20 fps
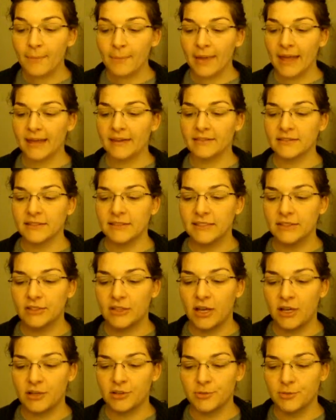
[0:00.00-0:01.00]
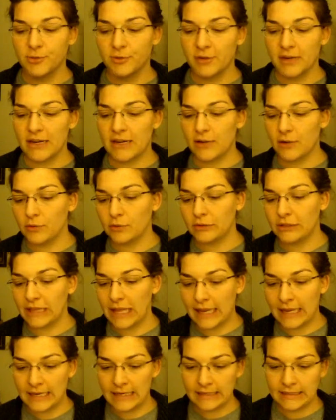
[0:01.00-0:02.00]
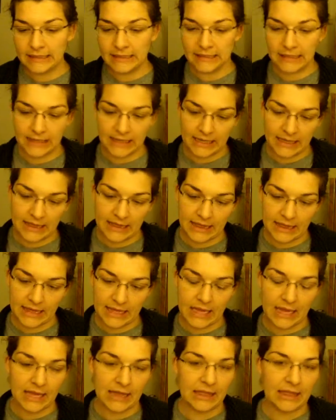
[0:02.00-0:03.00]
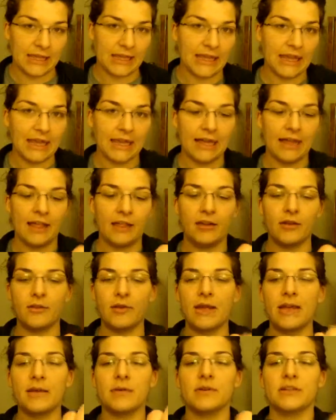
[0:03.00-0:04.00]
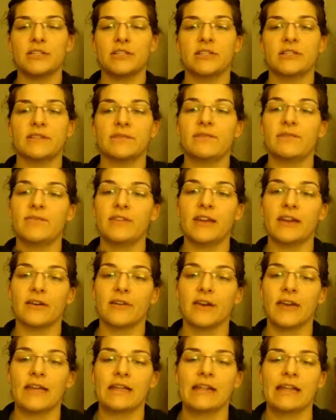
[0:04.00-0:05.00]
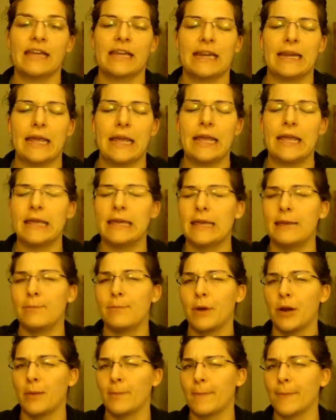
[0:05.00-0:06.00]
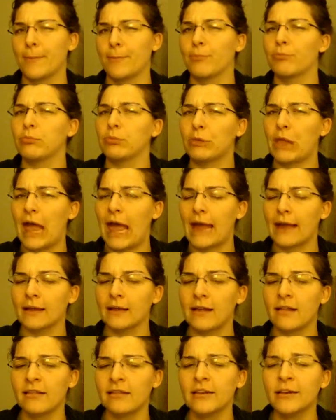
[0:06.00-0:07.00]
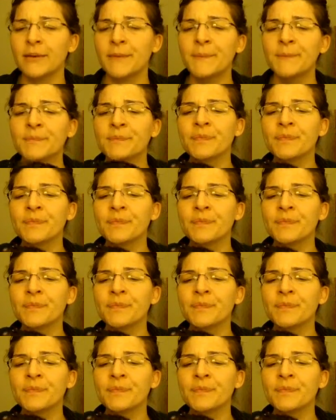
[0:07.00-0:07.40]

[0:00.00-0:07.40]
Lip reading: Madeline Tosh Merino Light in the Thicket colorway, which is a very like an inky purple black color.